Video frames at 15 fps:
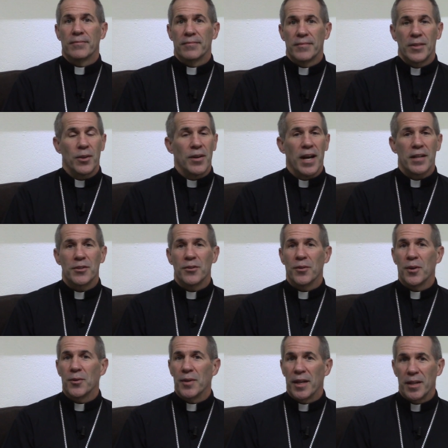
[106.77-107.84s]
You're not your
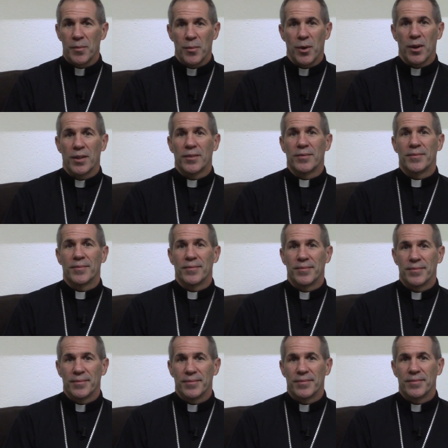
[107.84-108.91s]
own anymore.
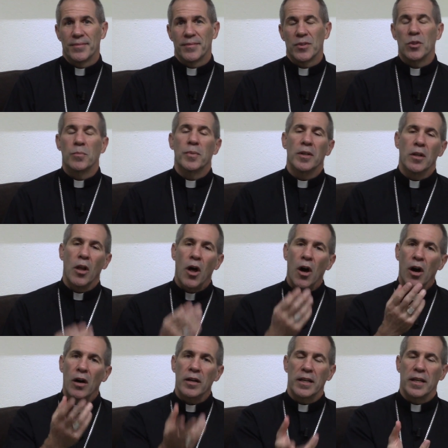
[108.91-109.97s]
You
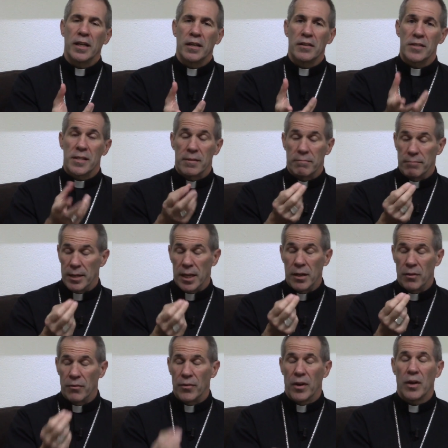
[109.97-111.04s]
belong in
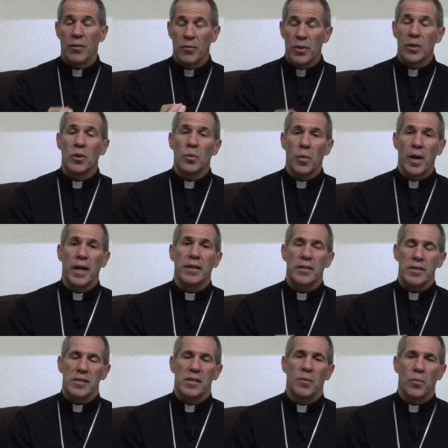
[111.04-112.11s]
a very real way
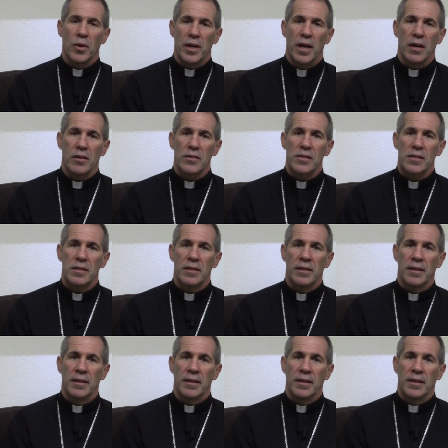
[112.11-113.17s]
to someone else.
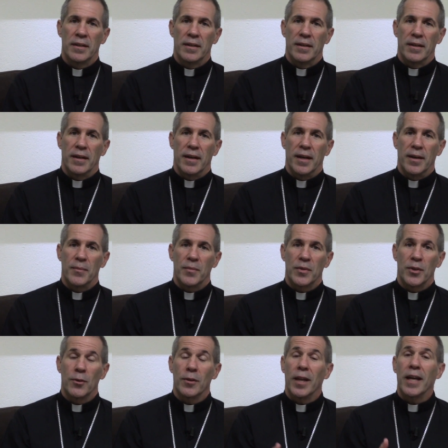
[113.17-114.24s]

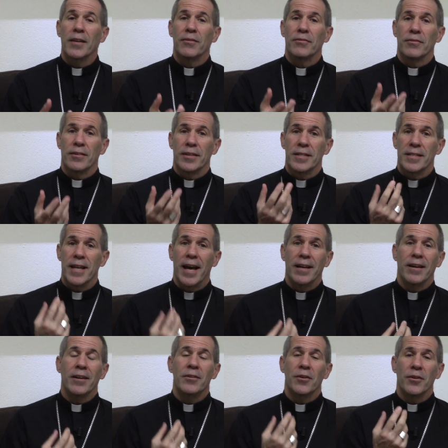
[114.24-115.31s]
Your life is not
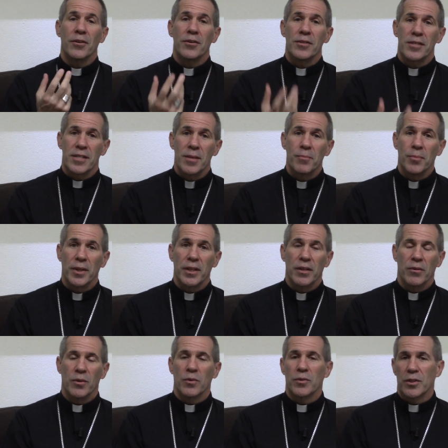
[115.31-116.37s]
under simply
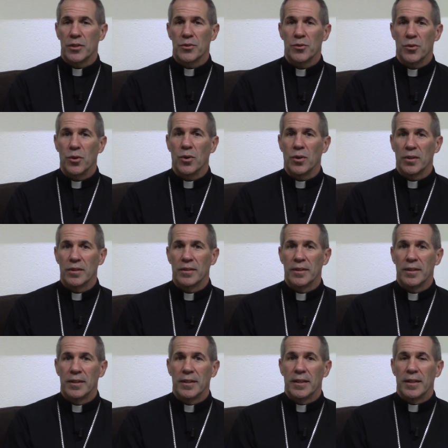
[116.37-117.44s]
your own control.
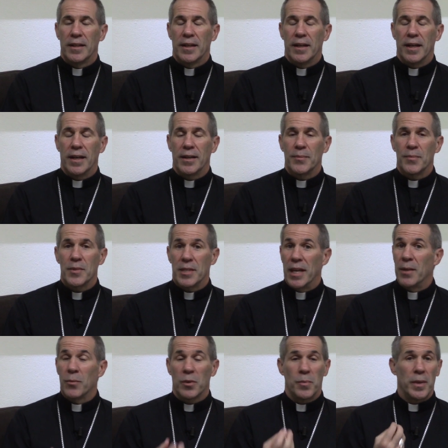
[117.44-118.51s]

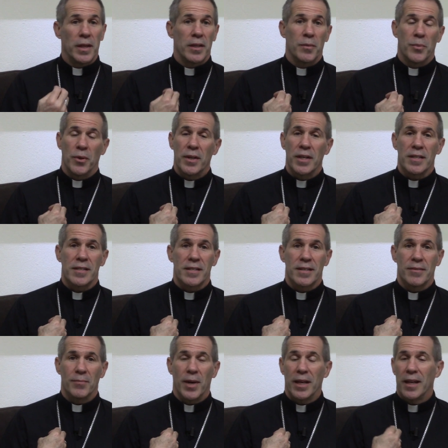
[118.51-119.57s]
Same with being a priest.
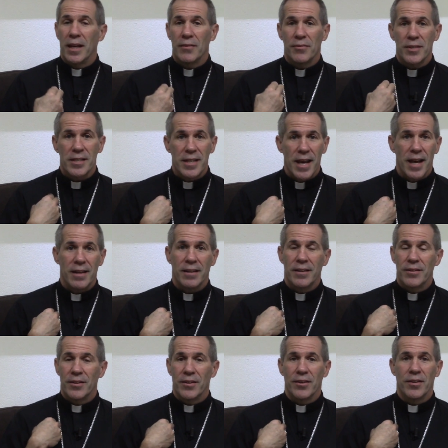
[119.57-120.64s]
My life is not
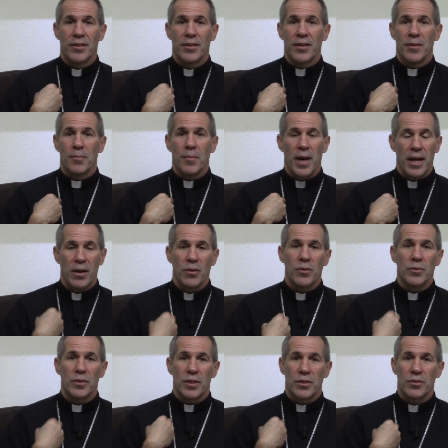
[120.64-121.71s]
under my
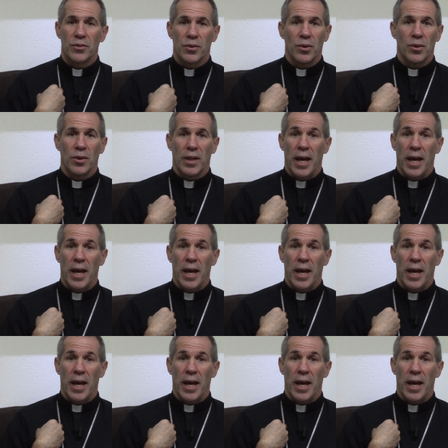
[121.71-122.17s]
own control.